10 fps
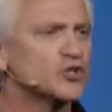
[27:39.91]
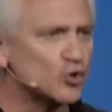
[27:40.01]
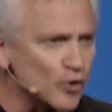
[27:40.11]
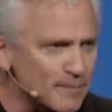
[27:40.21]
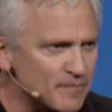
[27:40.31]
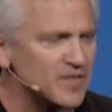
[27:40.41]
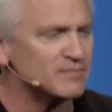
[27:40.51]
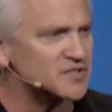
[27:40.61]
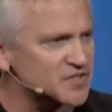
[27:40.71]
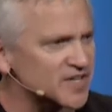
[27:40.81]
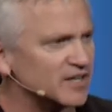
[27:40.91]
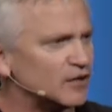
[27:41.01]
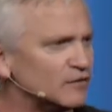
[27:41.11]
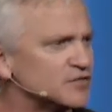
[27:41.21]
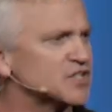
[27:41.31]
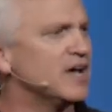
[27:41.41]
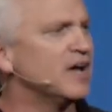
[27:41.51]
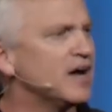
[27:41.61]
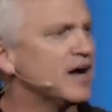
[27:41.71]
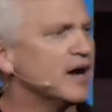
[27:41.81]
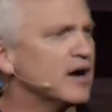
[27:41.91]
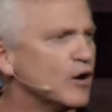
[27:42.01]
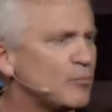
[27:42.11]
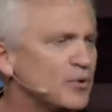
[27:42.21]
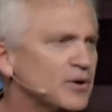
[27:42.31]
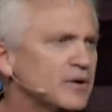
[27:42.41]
trip themselves up.